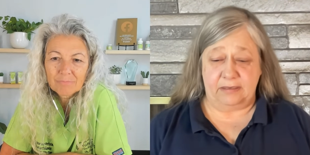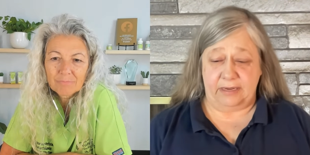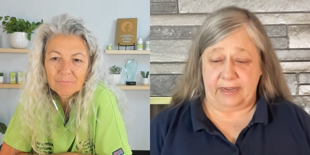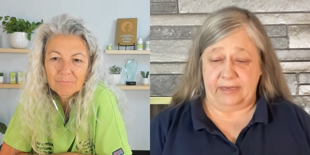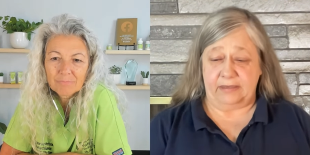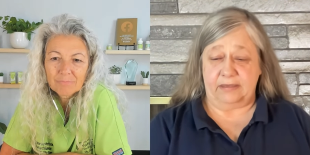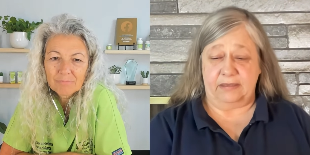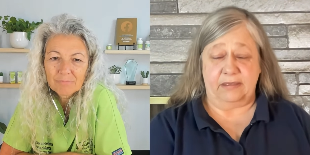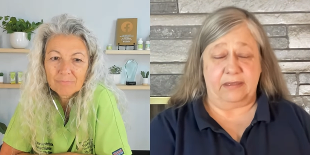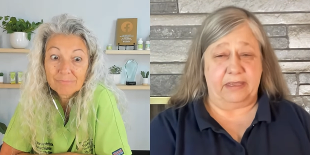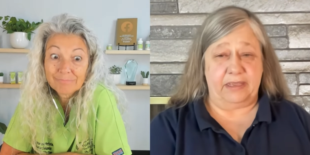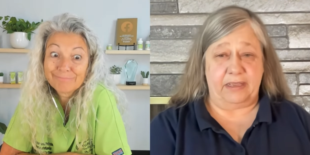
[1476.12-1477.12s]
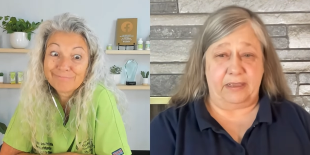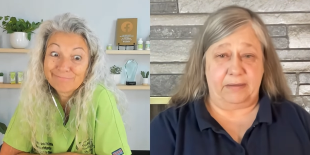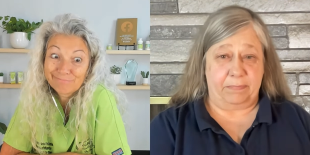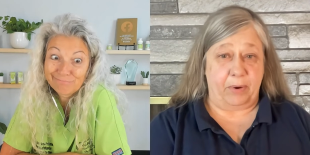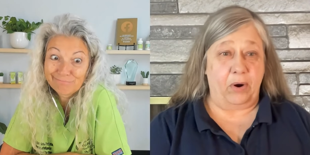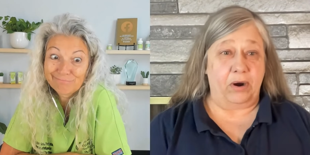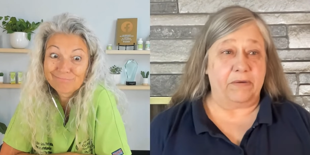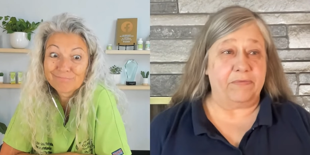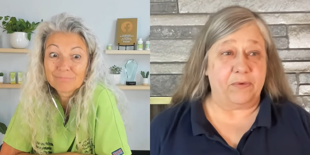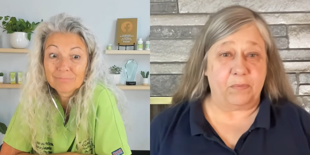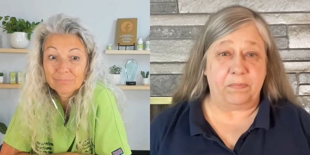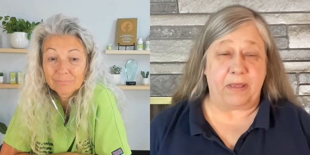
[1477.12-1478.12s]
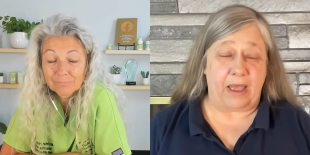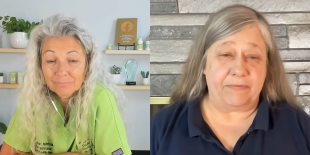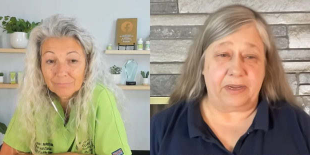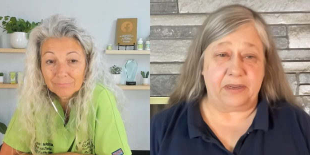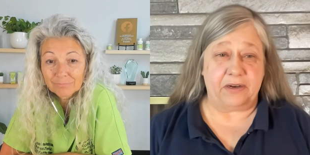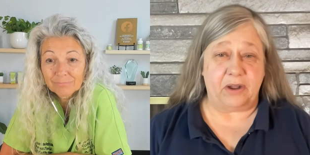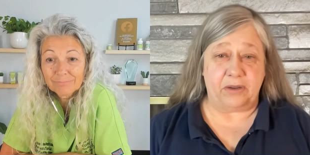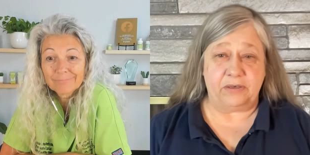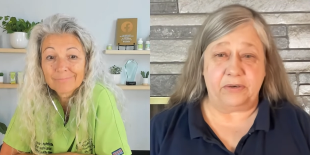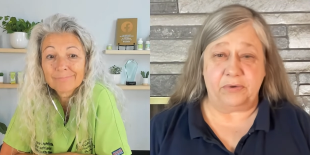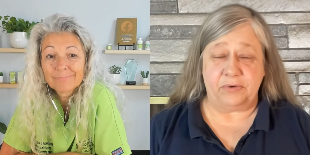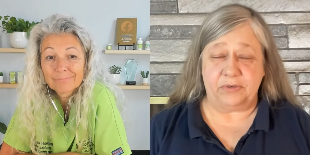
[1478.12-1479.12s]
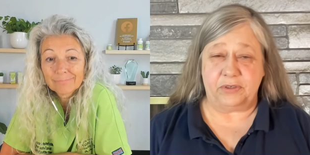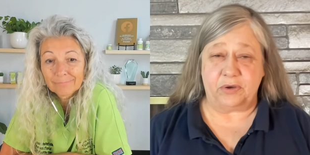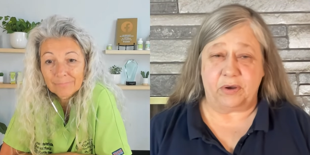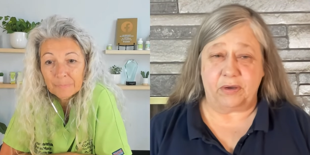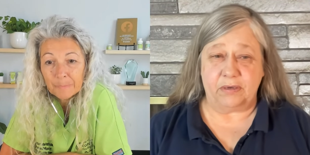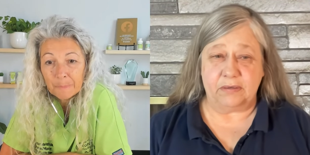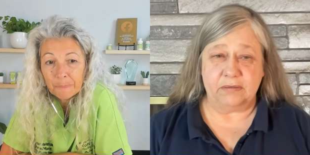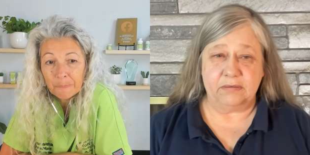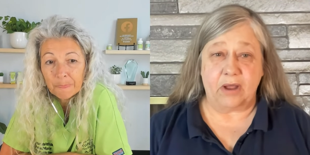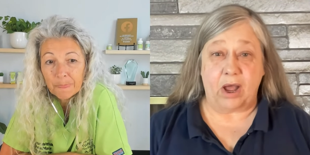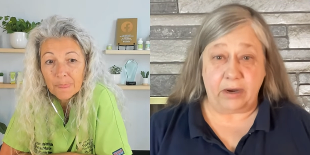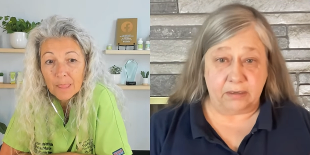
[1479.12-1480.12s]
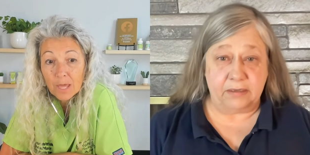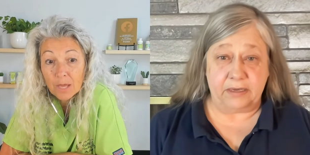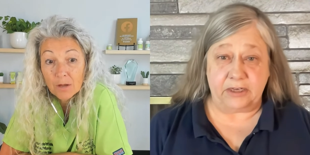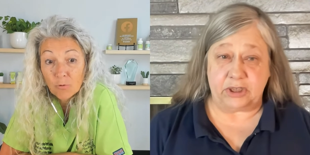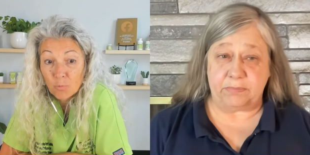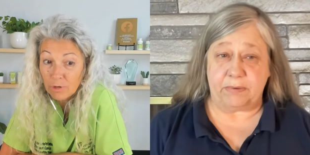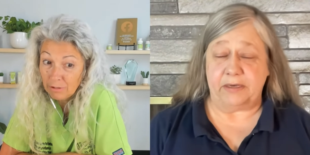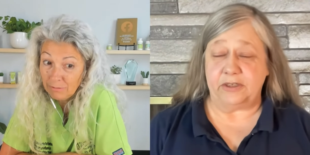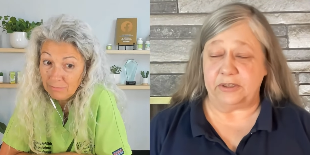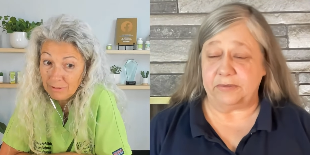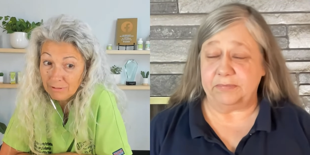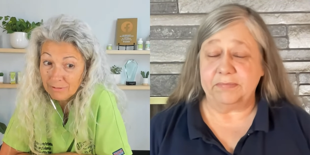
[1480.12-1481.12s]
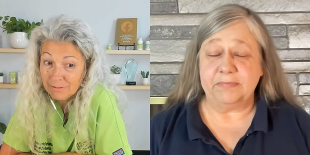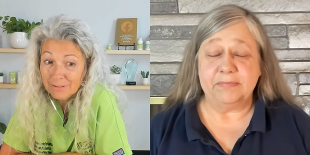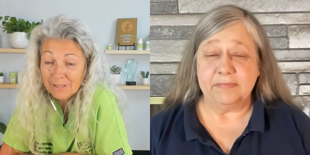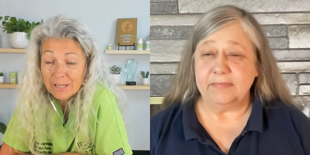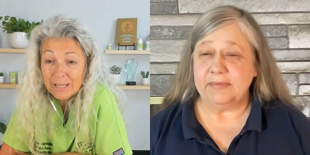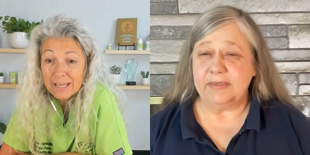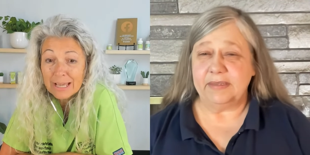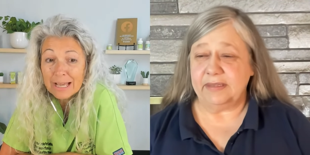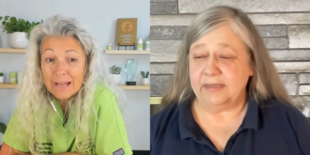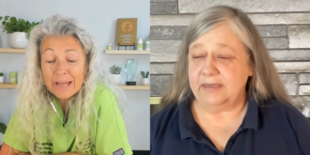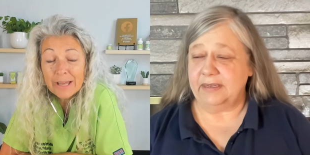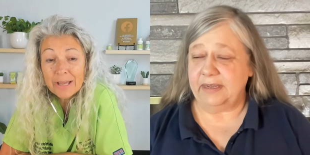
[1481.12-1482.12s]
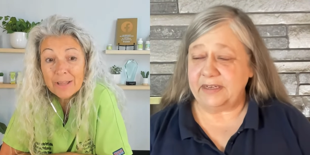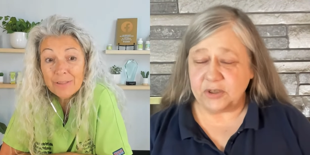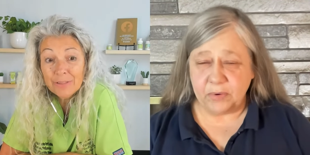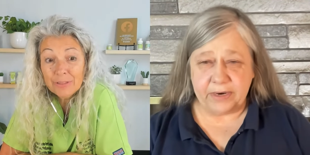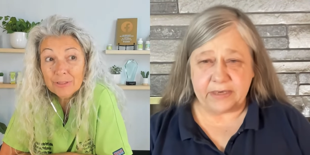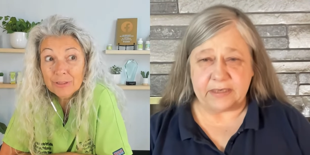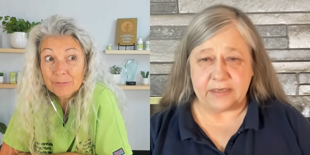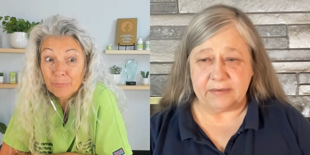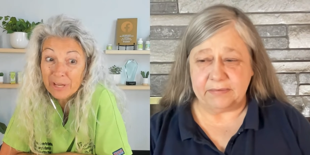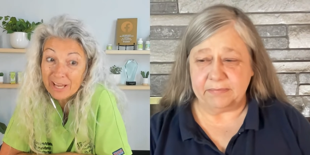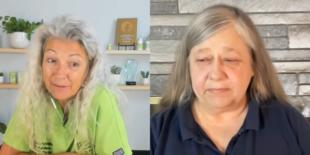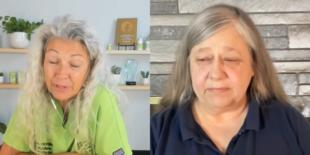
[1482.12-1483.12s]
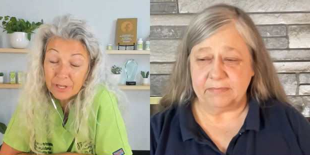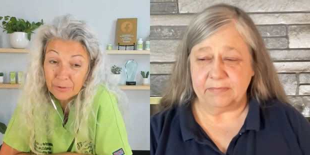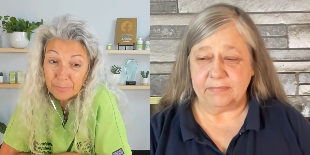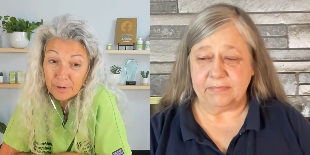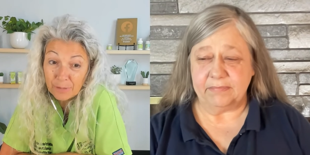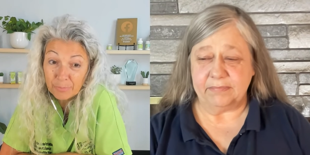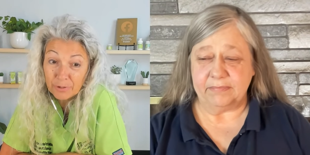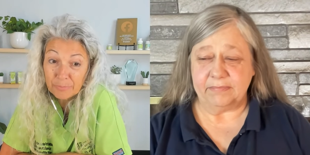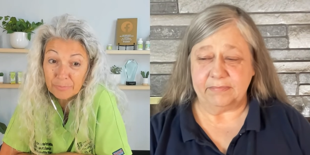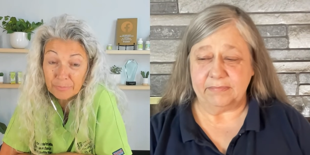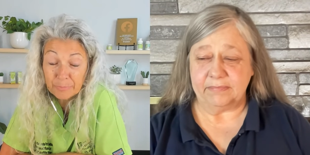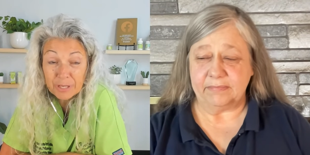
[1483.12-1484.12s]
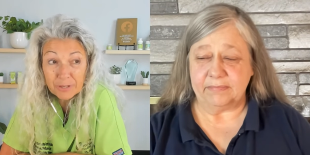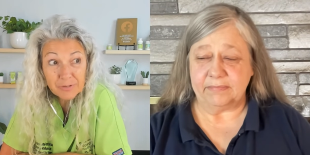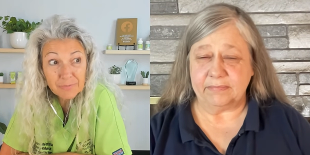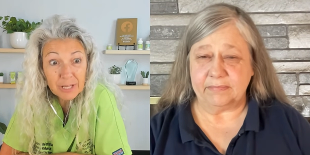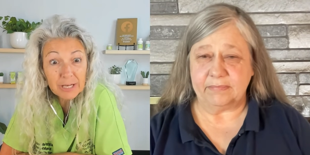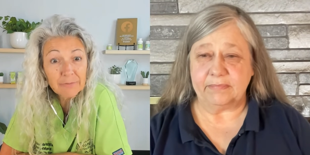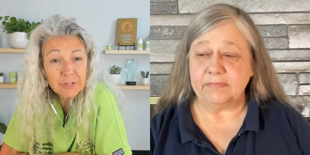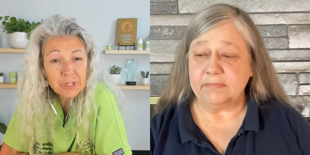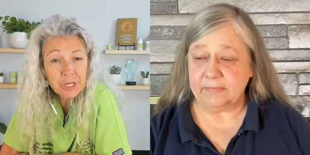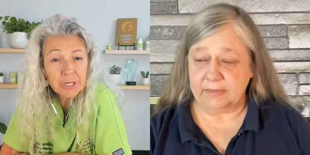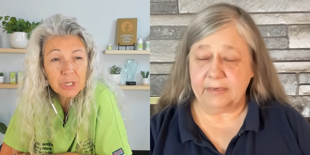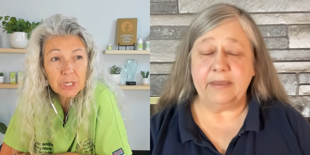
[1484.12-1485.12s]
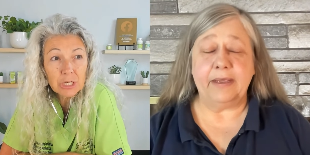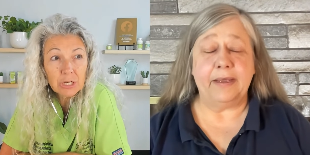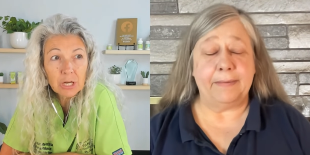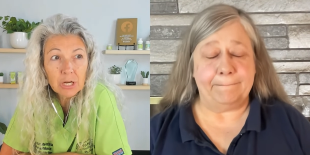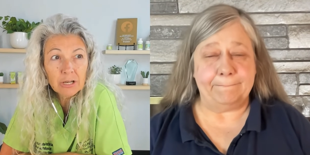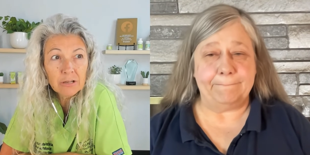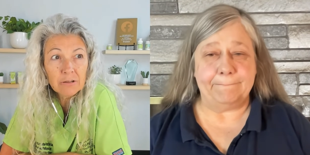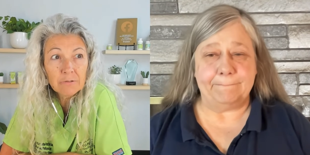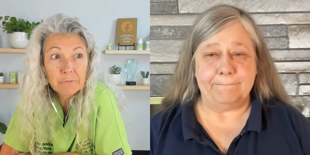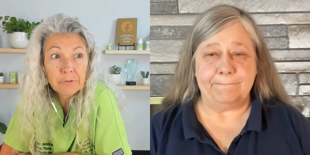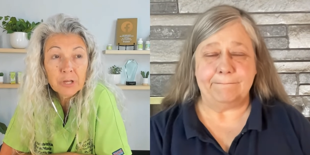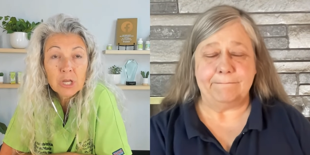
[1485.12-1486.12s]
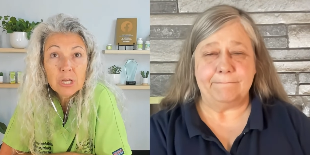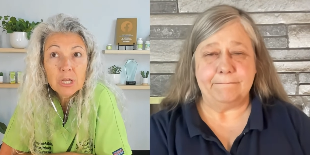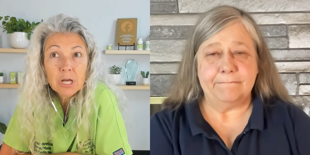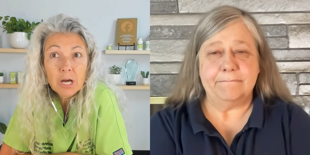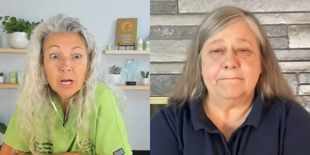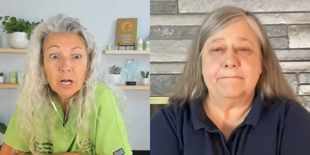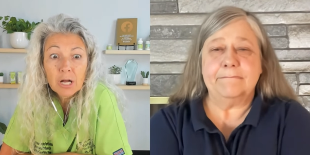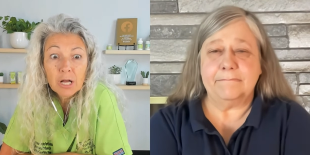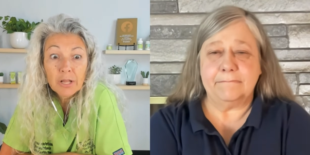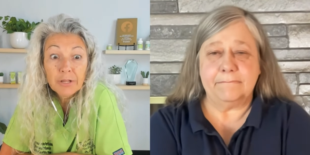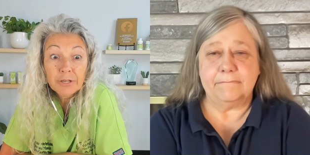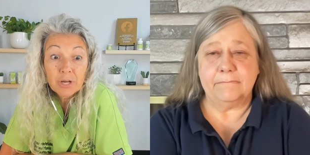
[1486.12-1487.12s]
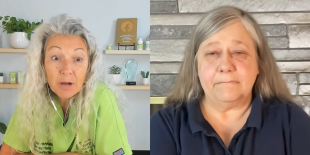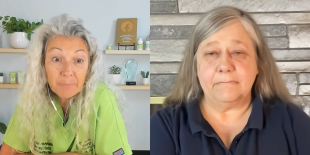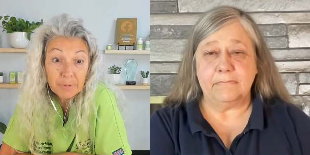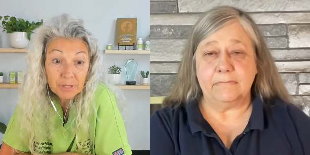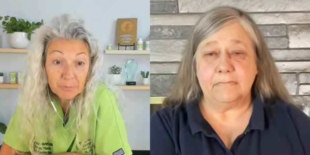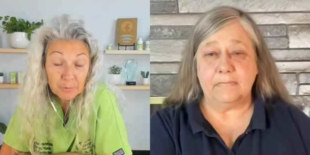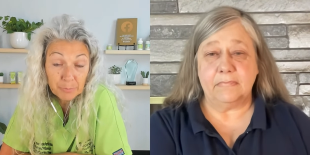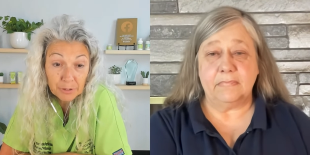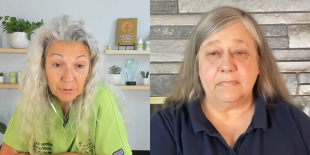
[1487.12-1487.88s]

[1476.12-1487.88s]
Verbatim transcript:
Speaker 1: at the park for having an unneutered dog on a leash, mind well, you.
Speaker 2: it's crazy. We have the other problem because of lack of education yeah. of uh, not being able to bring